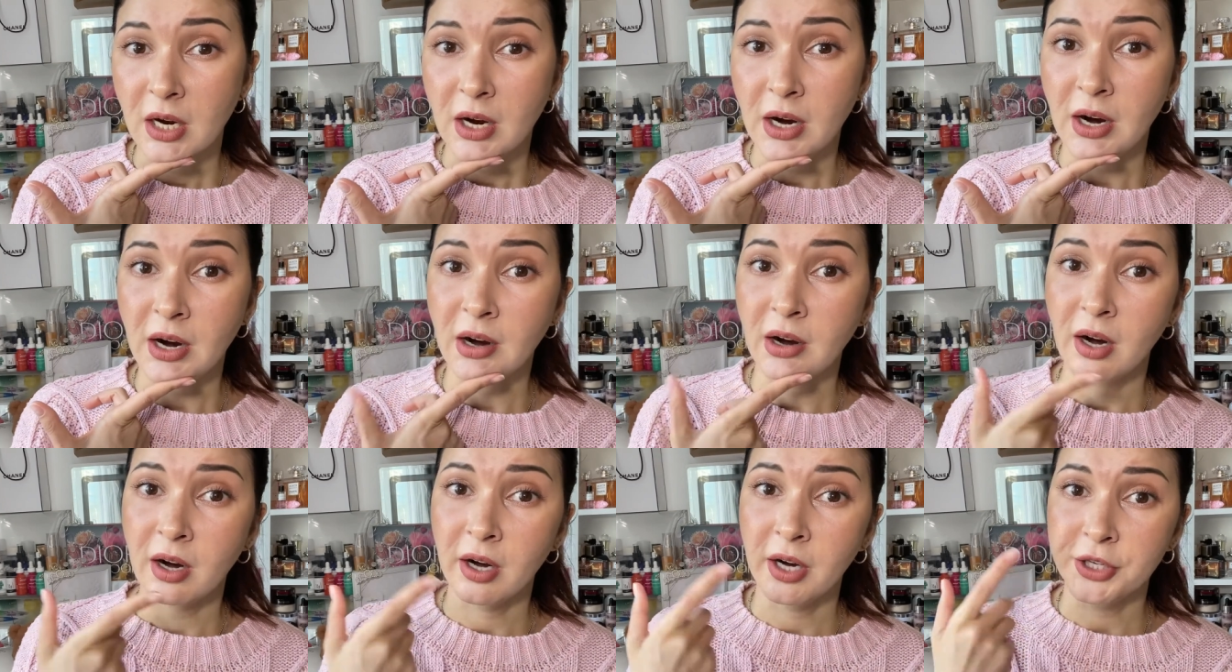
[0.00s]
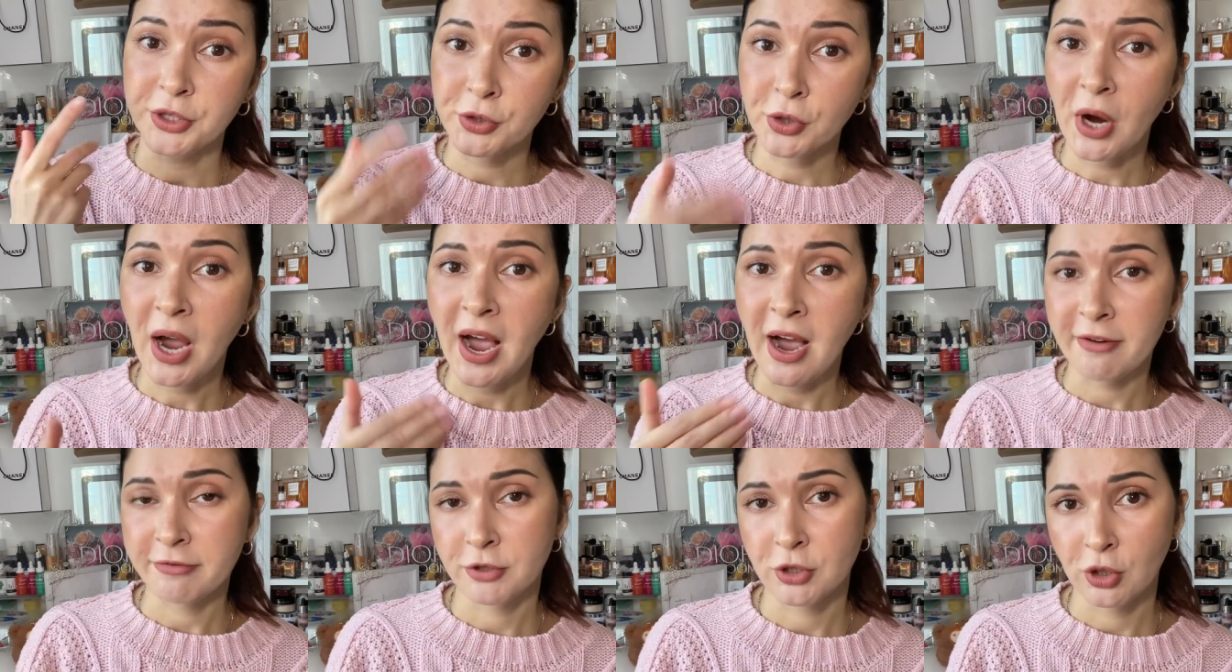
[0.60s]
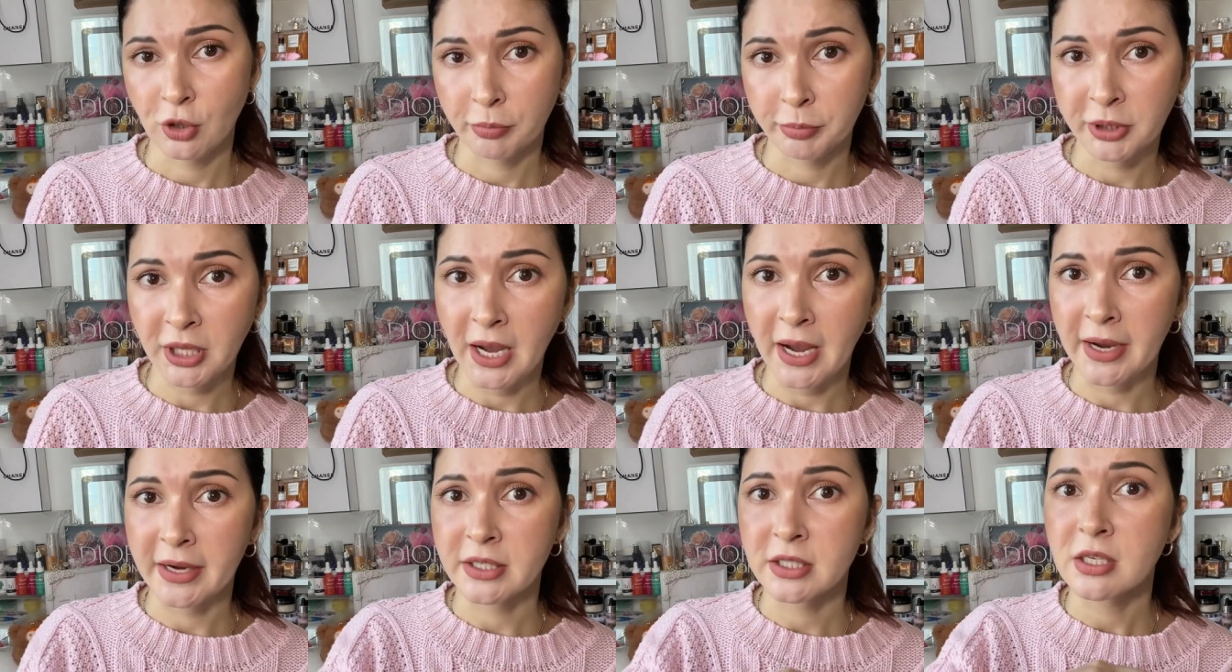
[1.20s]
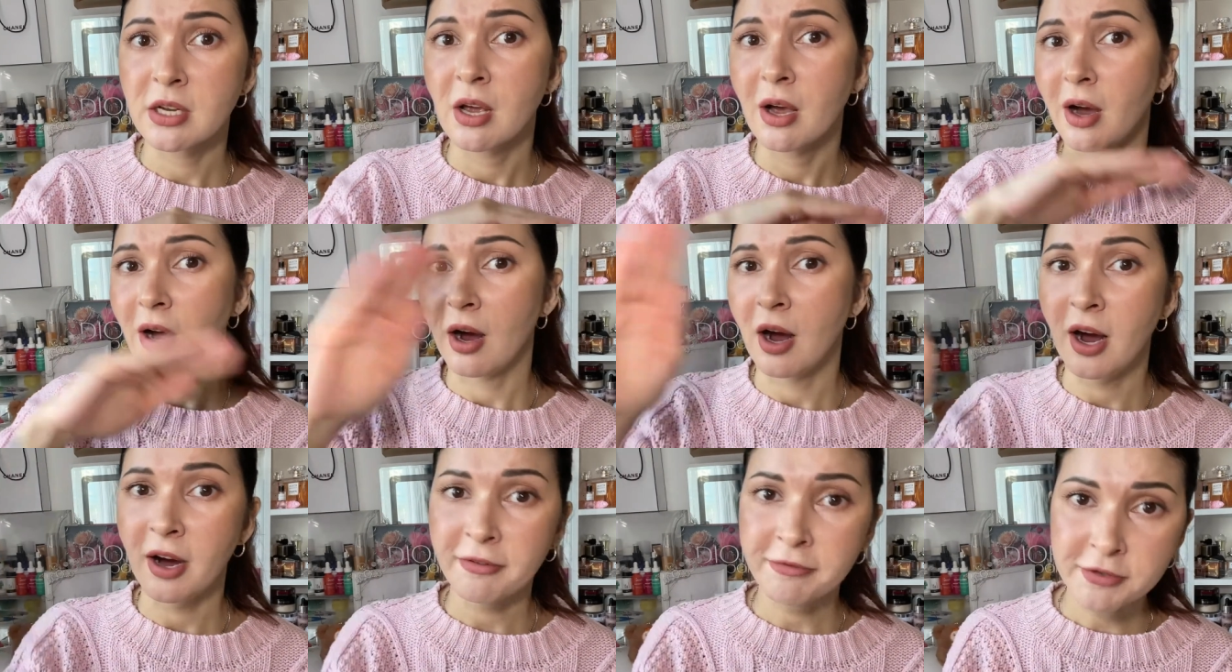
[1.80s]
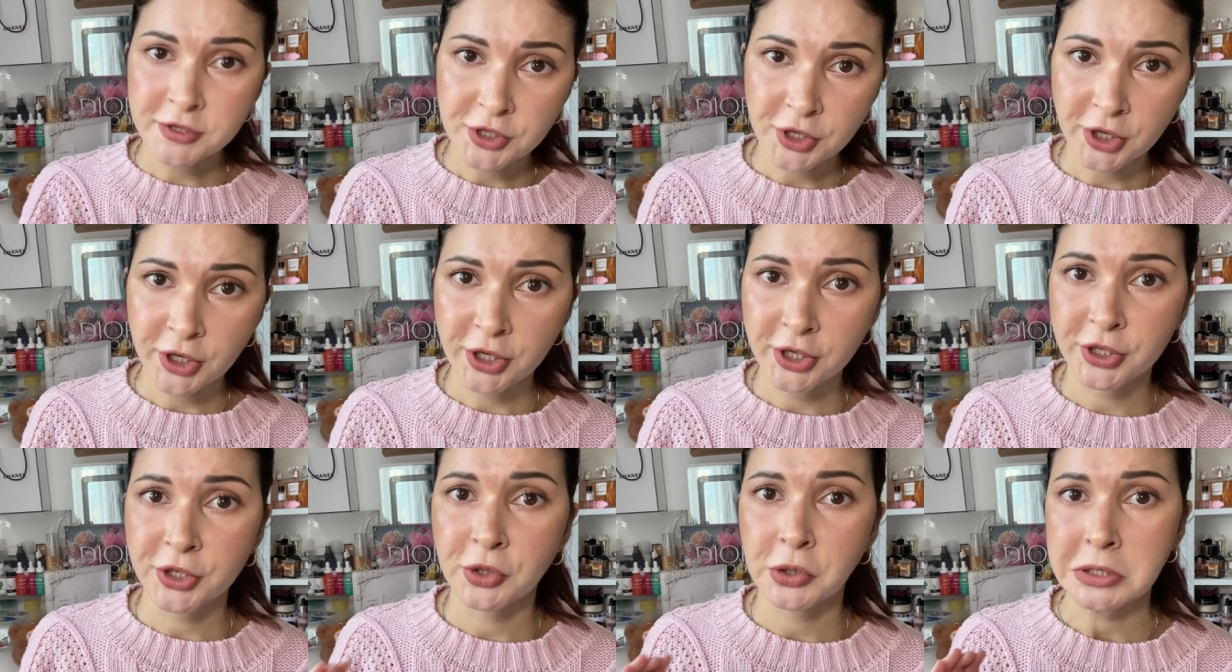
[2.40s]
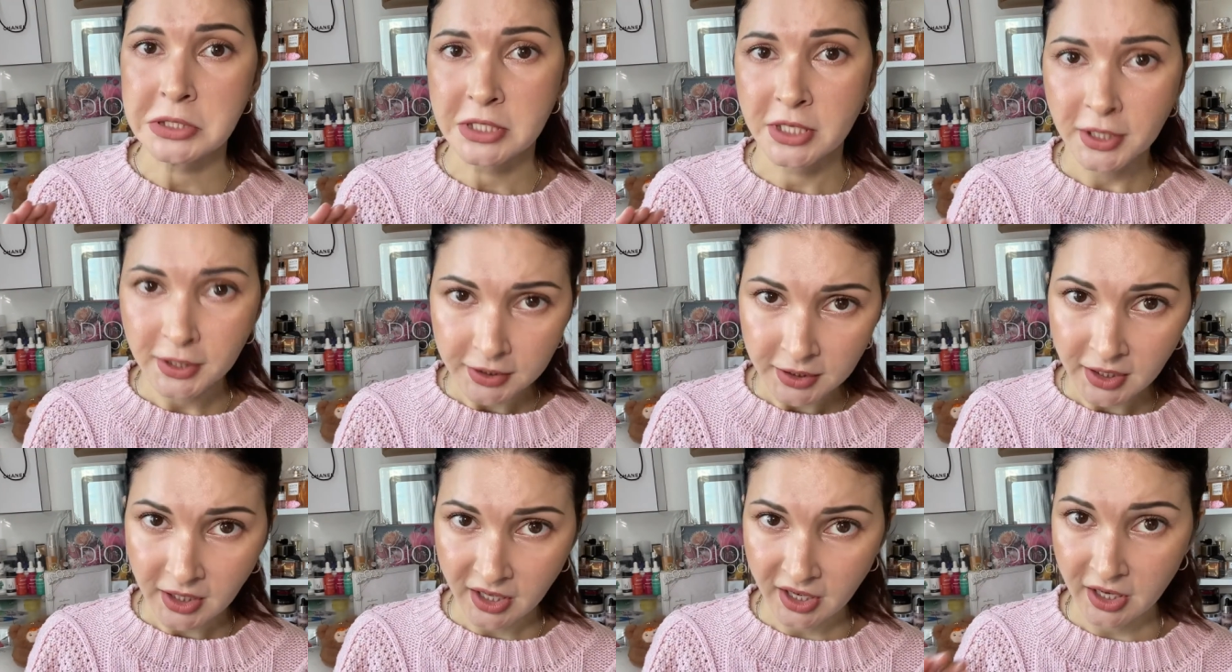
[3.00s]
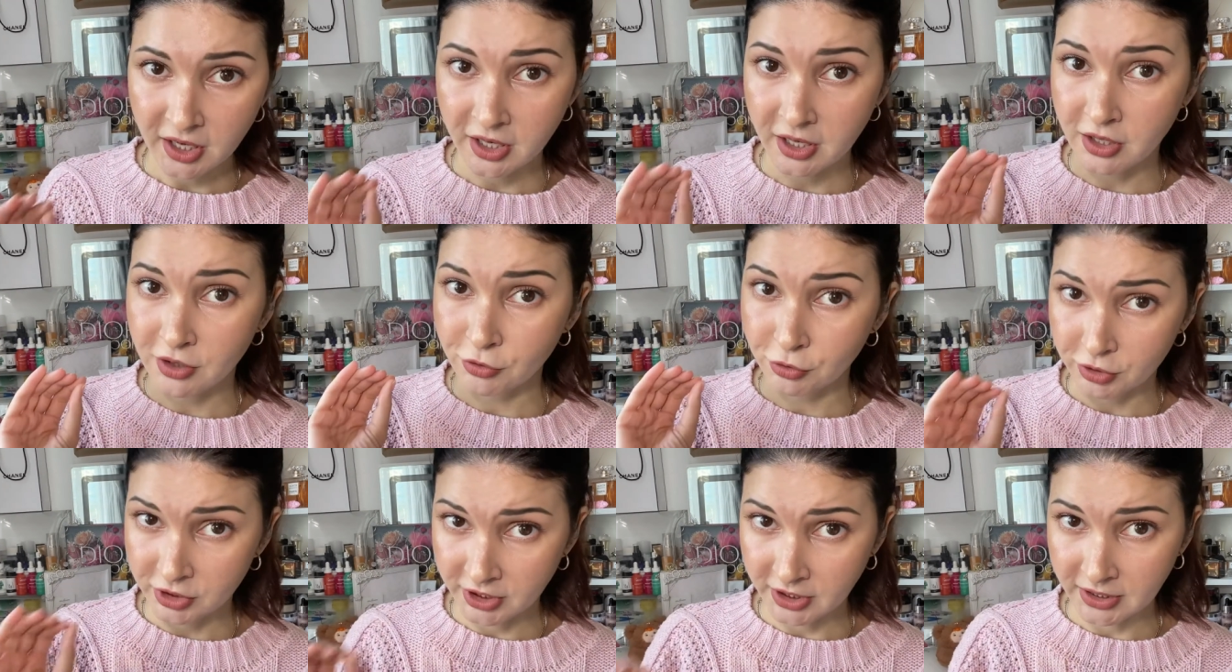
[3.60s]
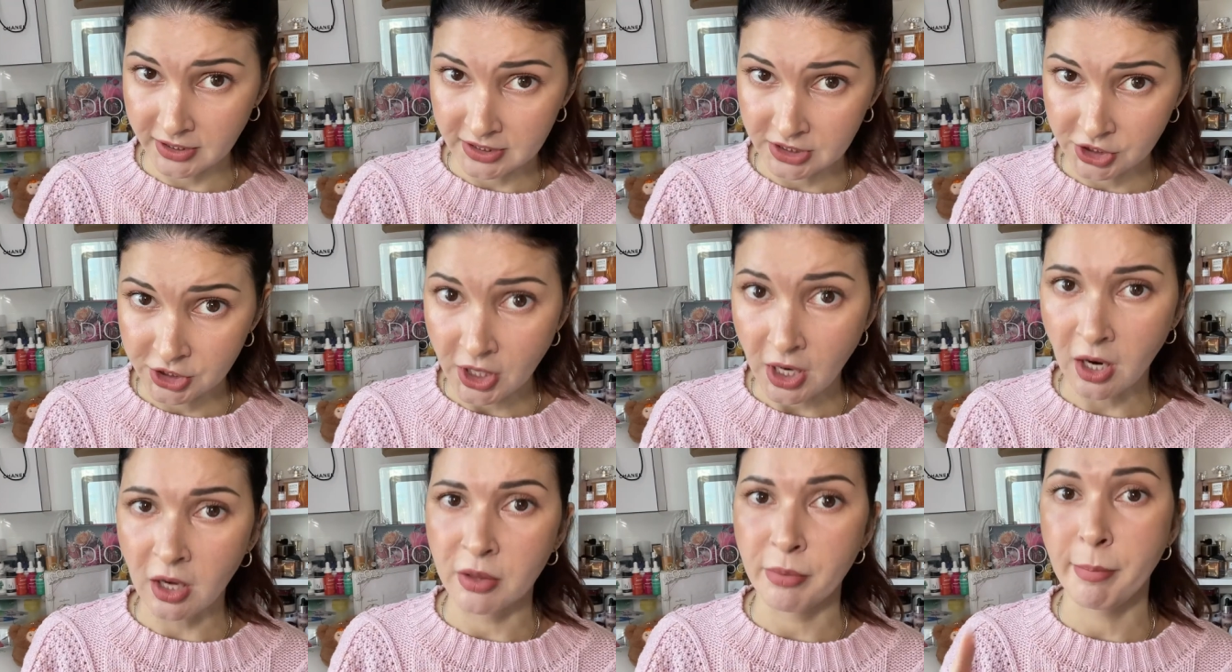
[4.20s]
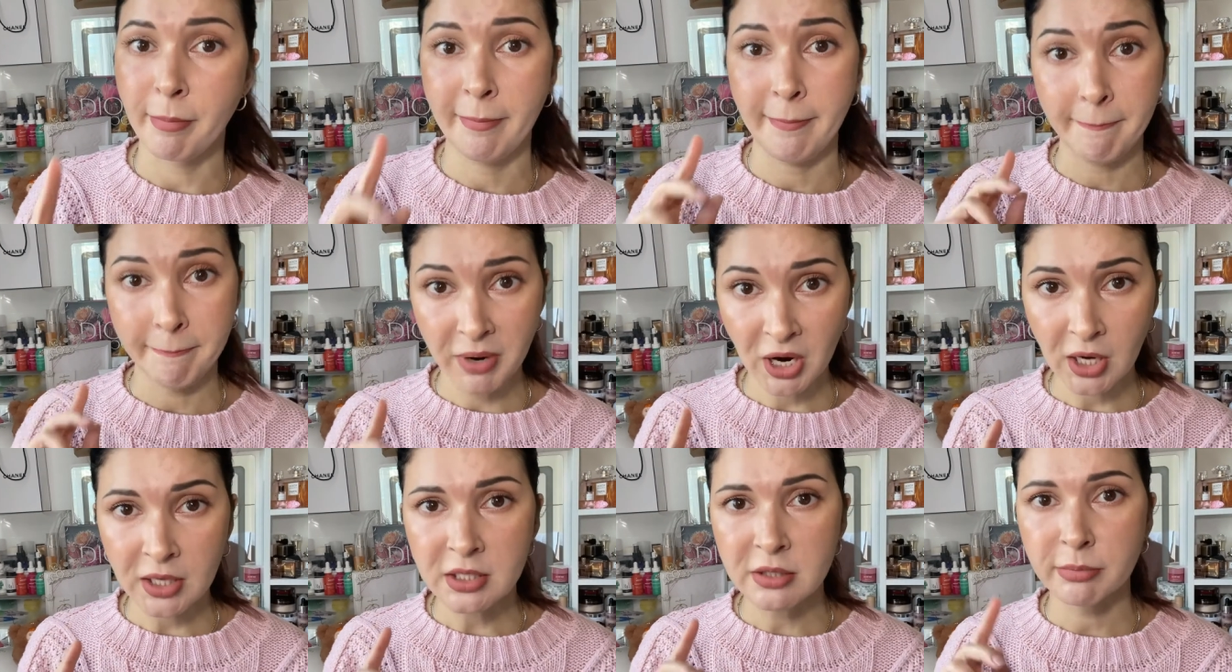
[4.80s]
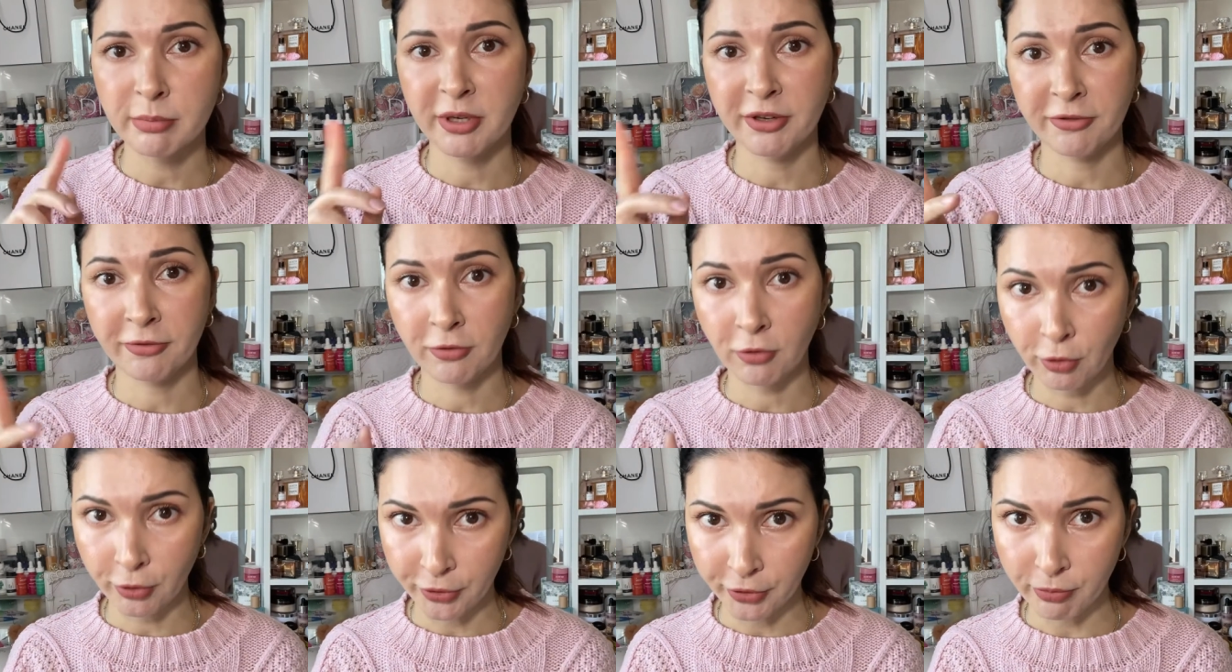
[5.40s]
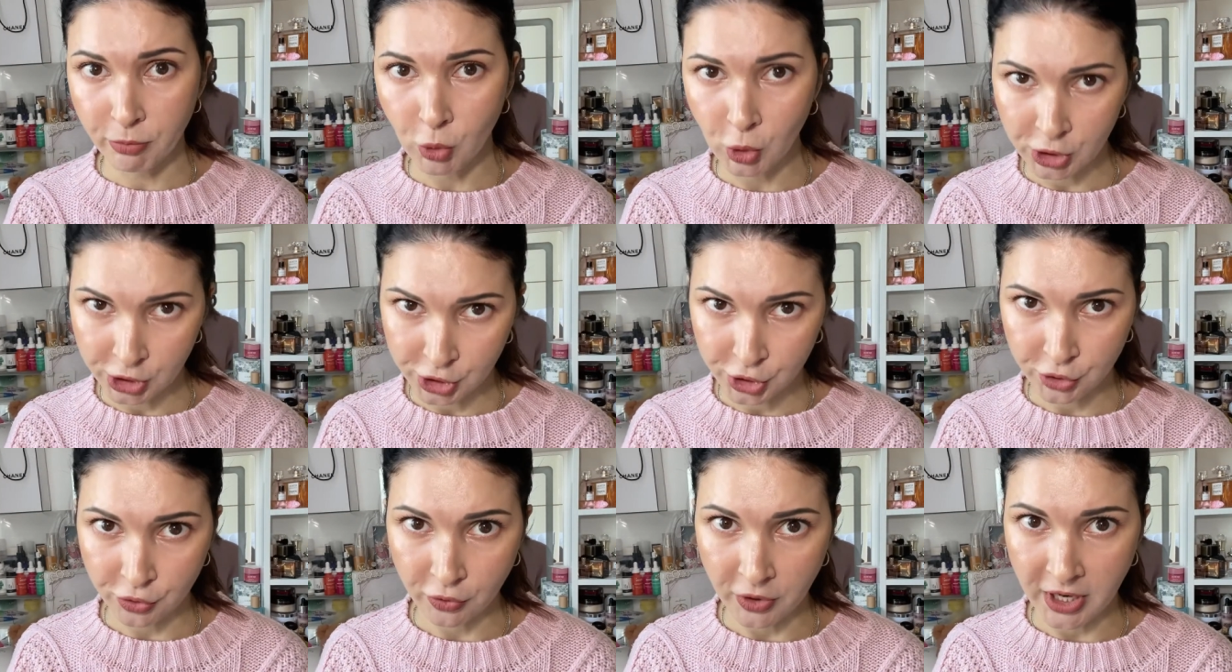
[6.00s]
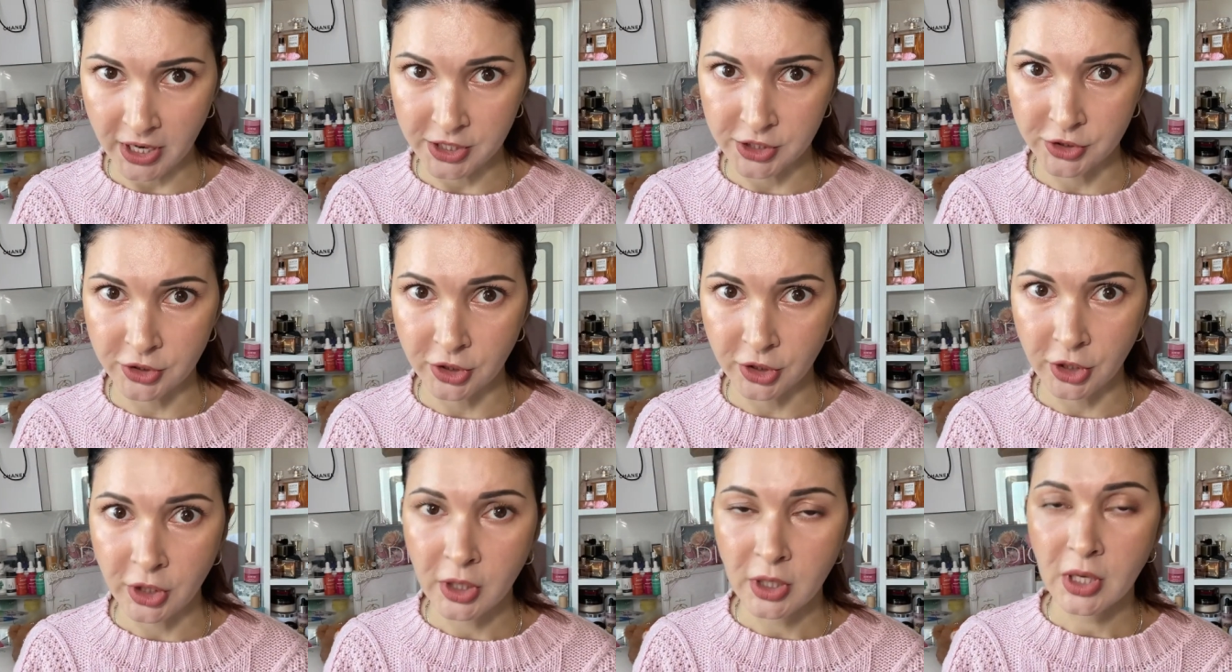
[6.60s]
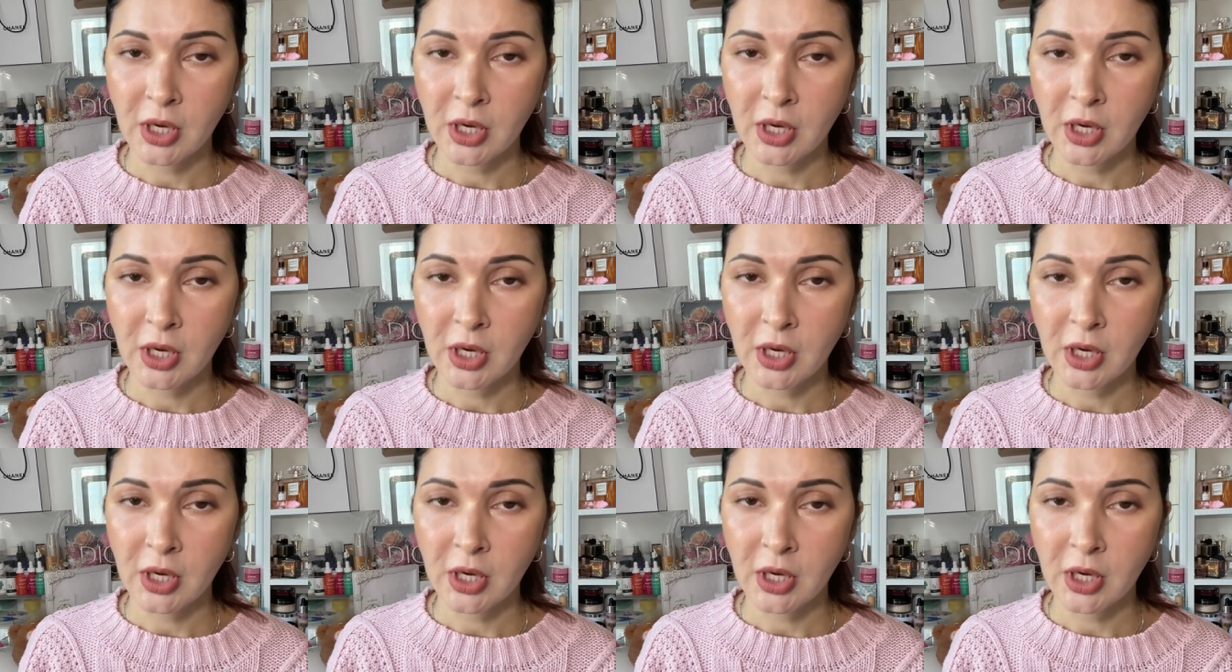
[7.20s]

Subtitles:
you have to apply it after your skincare routine is done, but before the moisturizer.